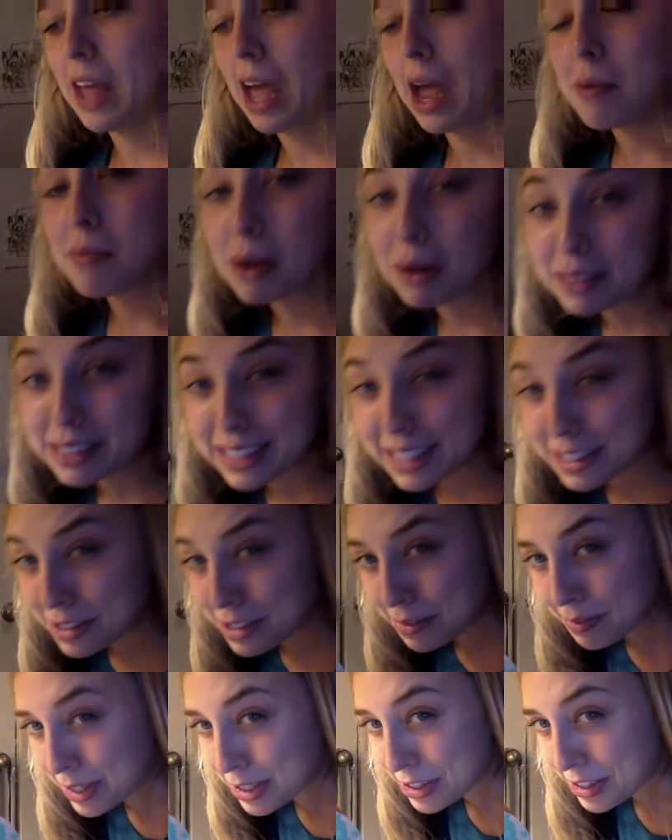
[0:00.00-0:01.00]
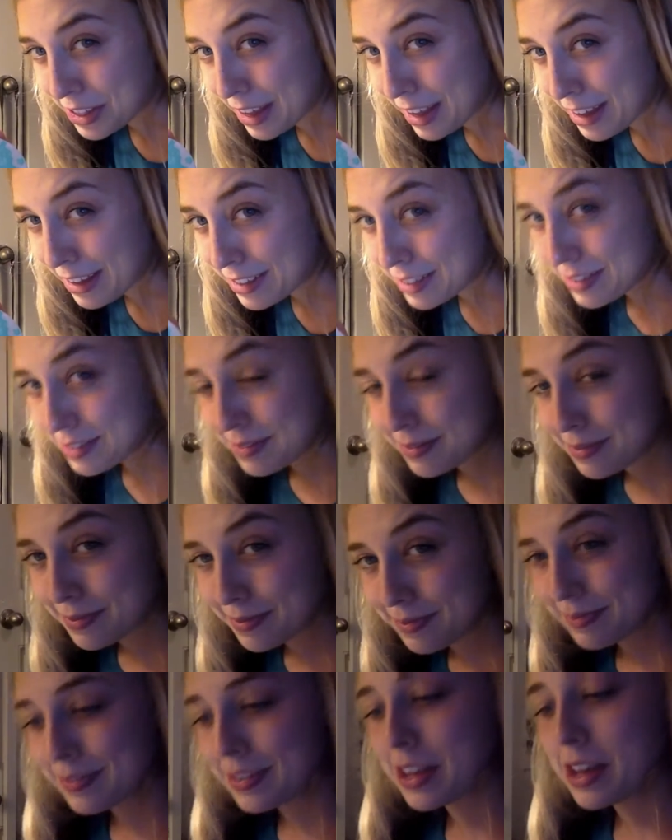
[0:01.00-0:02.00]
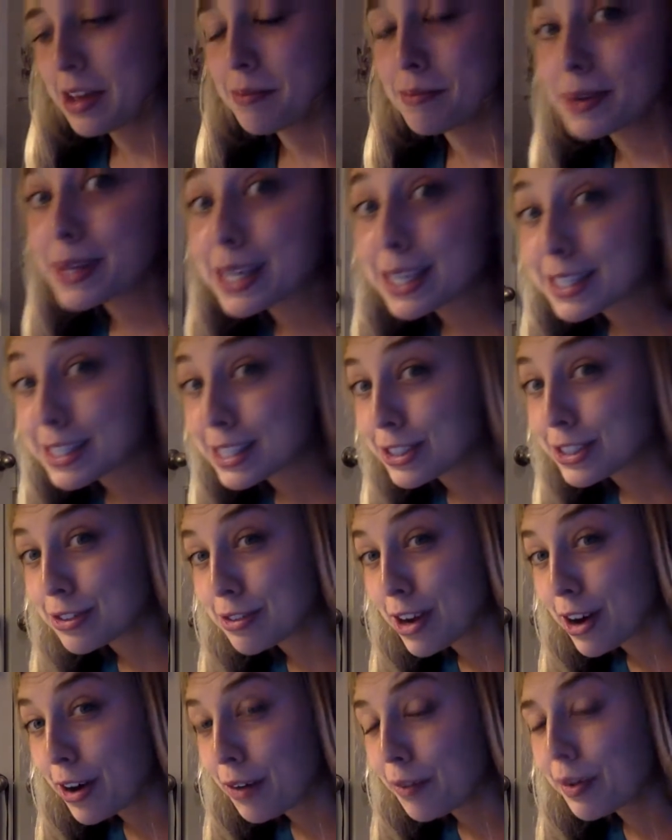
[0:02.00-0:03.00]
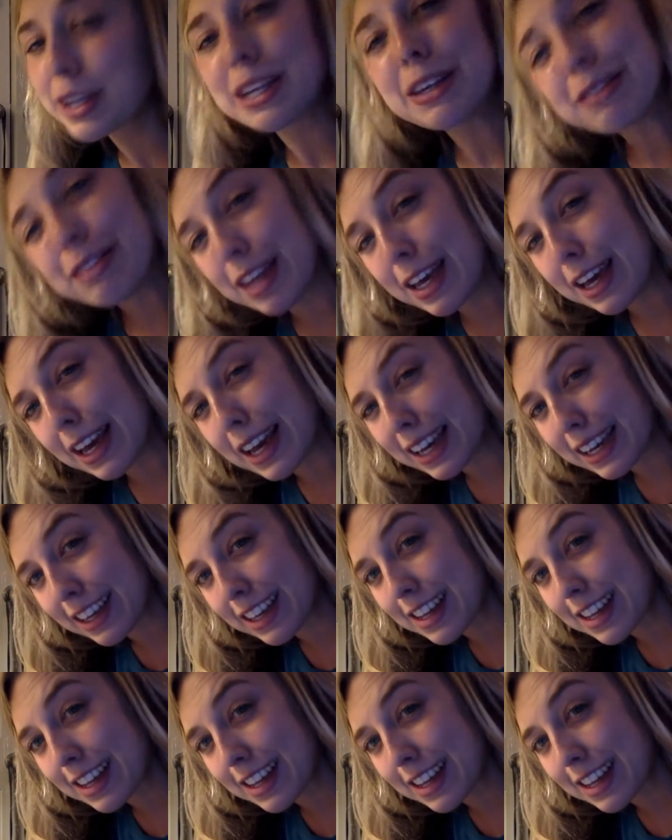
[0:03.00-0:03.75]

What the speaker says: I probably did too much land. Because did you know? What do you think?